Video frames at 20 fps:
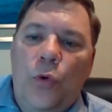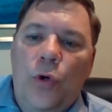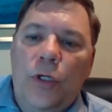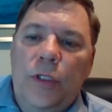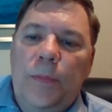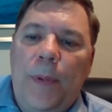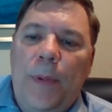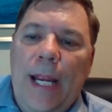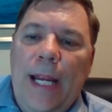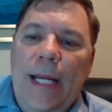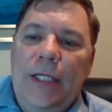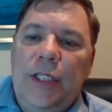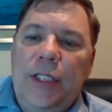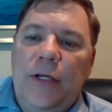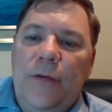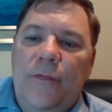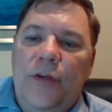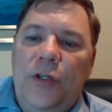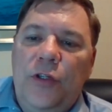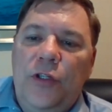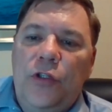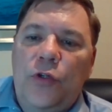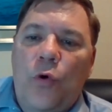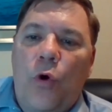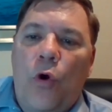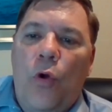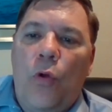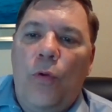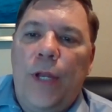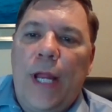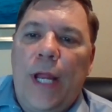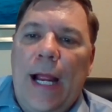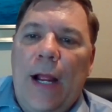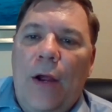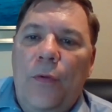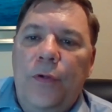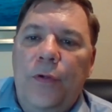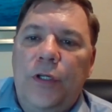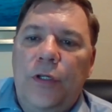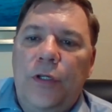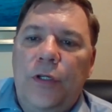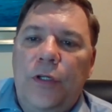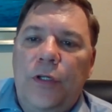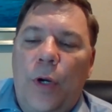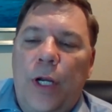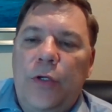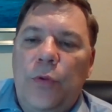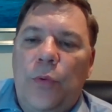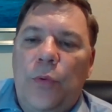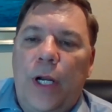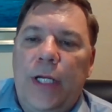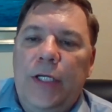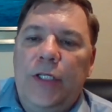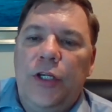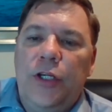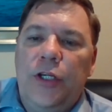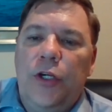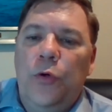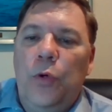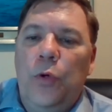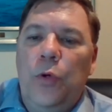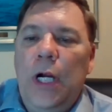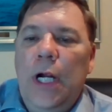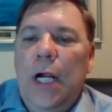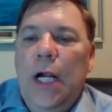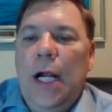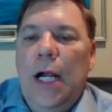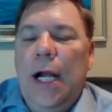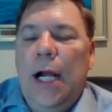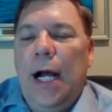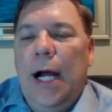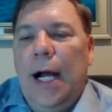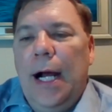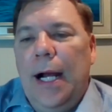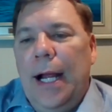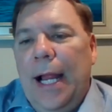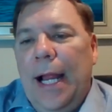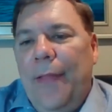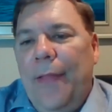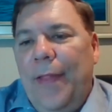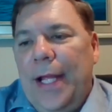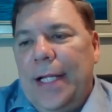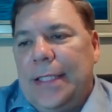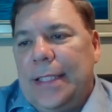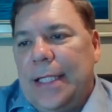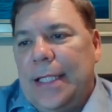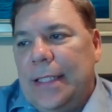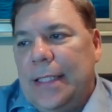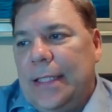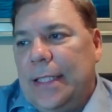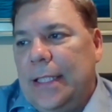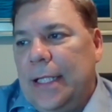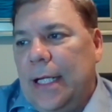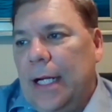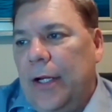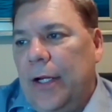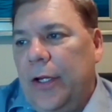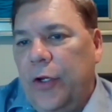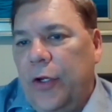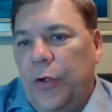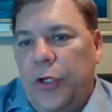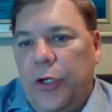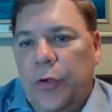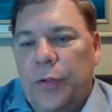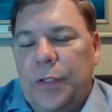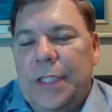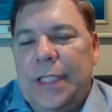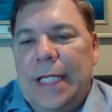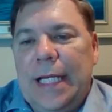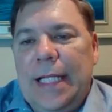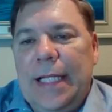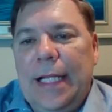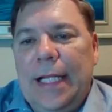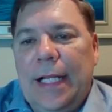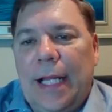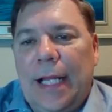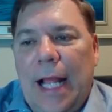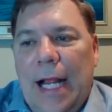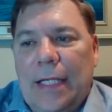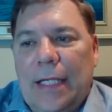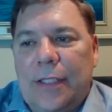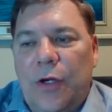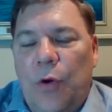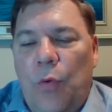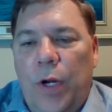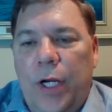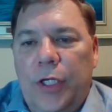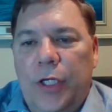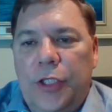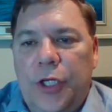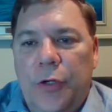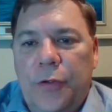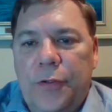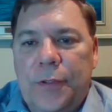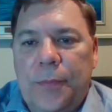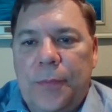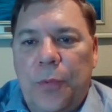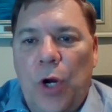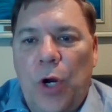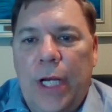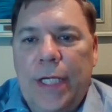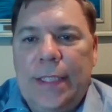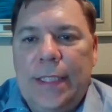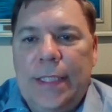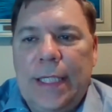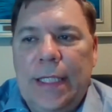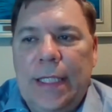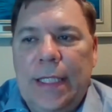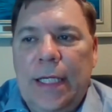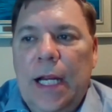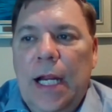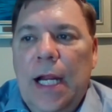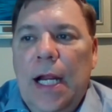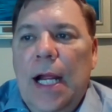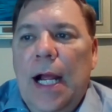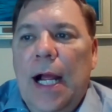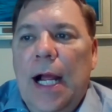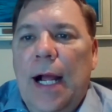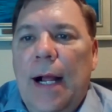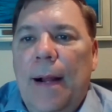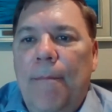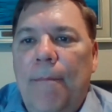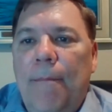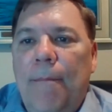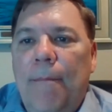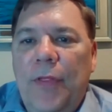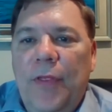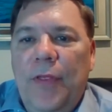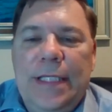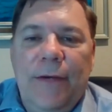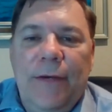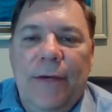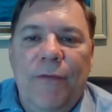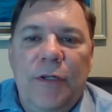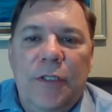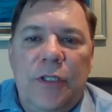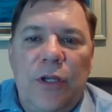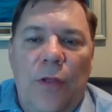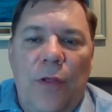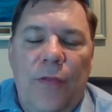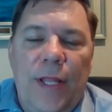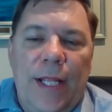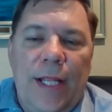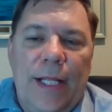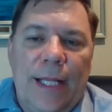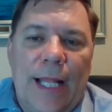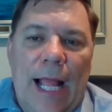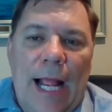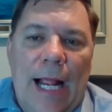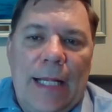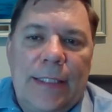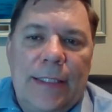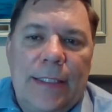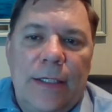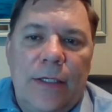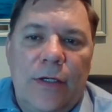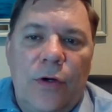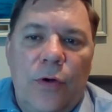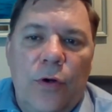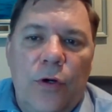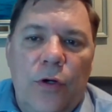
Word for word: tours page. And if you scroll down to 2022, uh, and then since uh, you'll, you'll see the Alaska one, it shows the pricing. Um, the difference on the Alaska